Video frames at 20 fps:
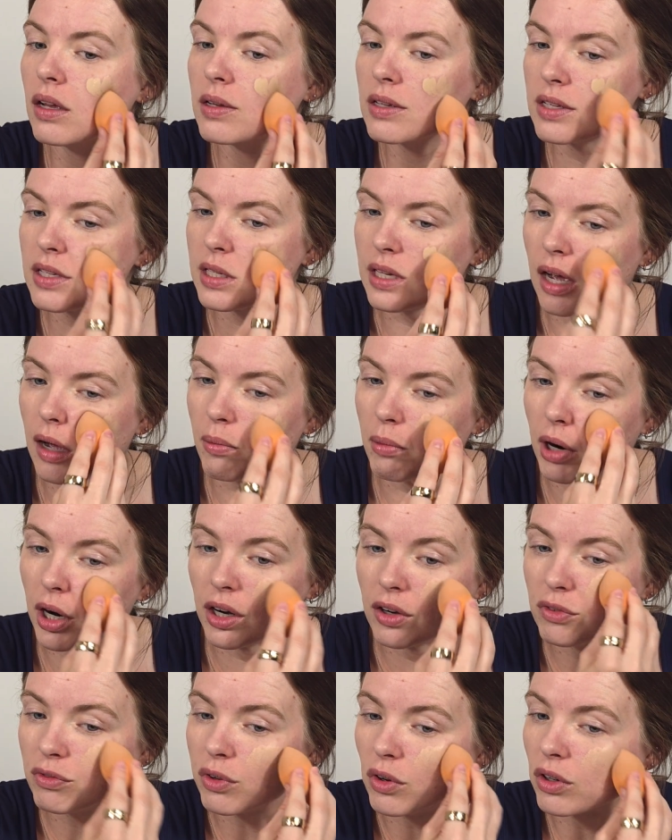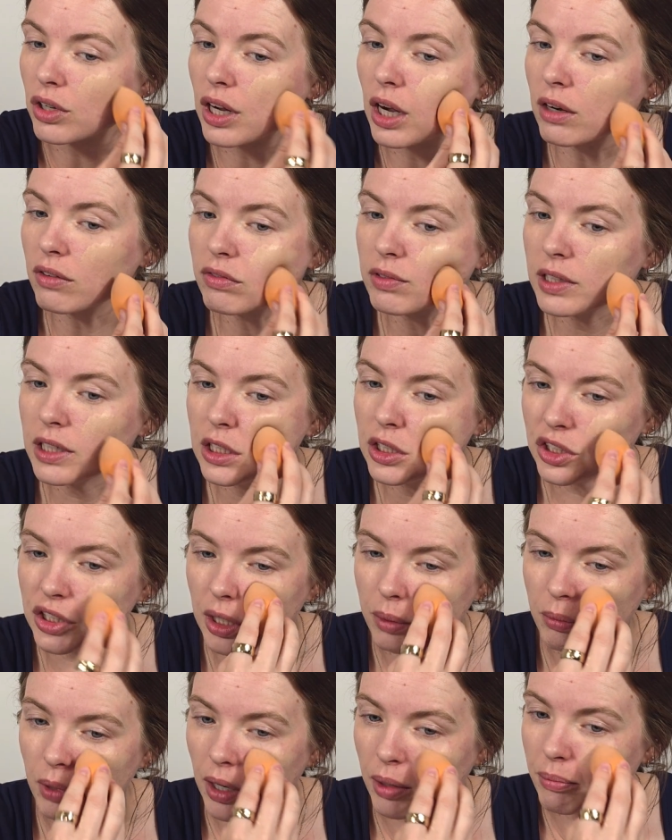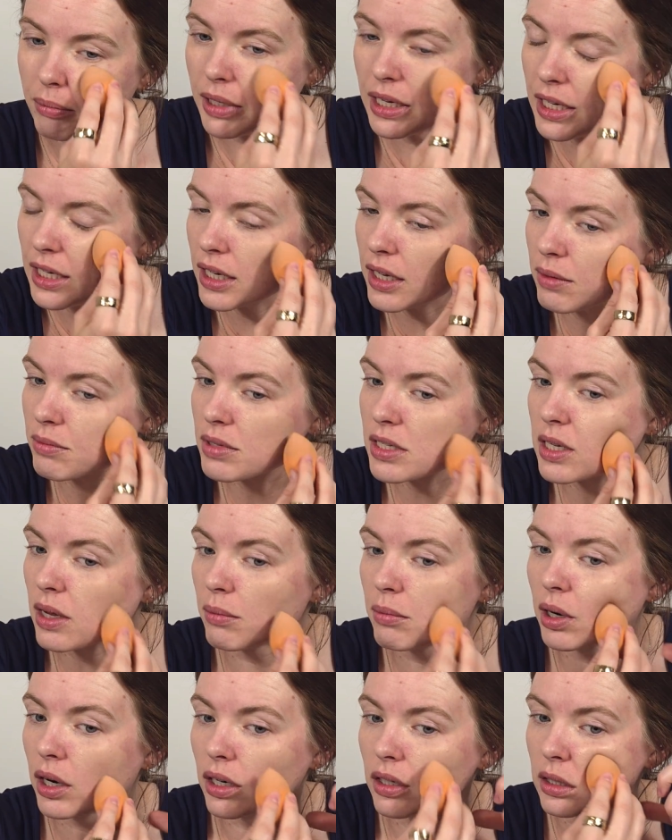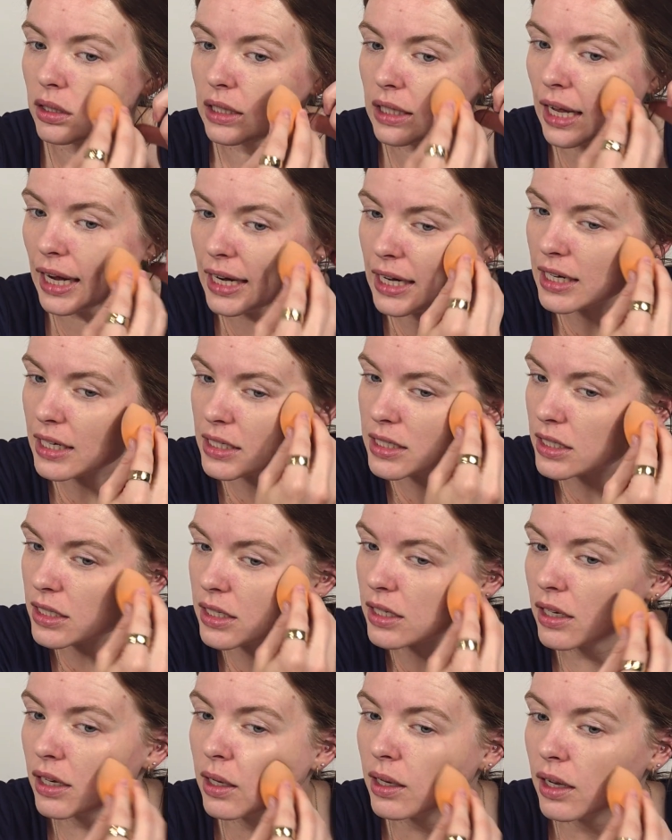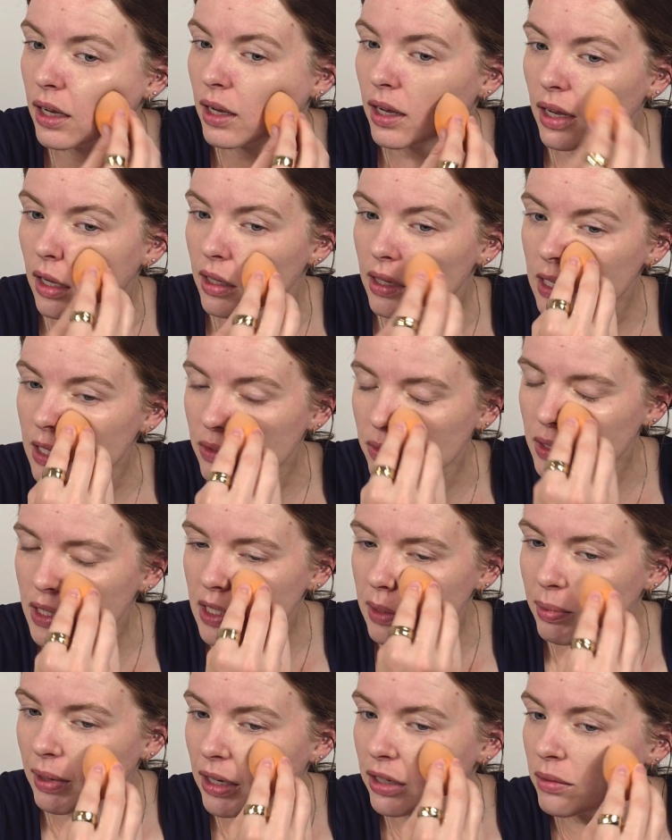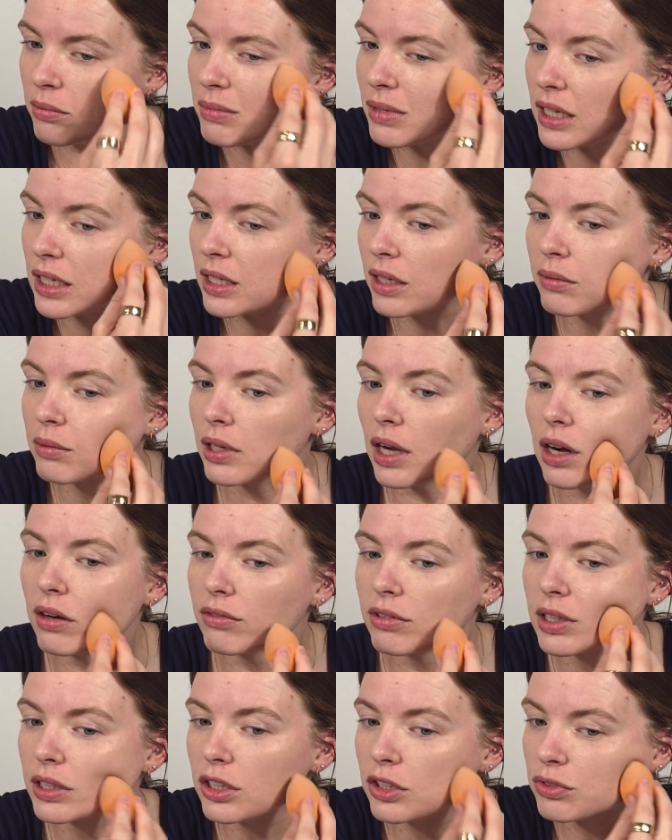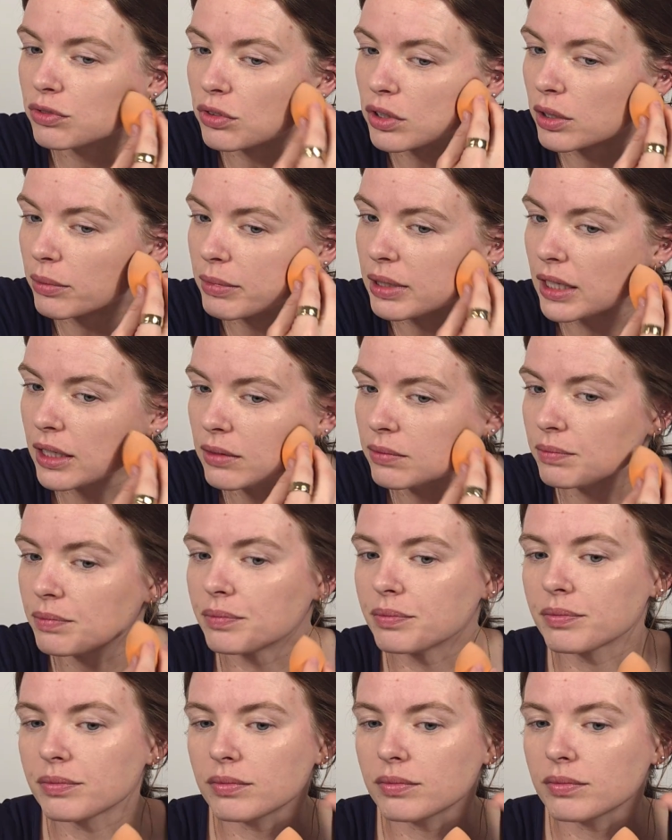Some are full coverage, some are medium, some are light. This one's about a medium coverage for me.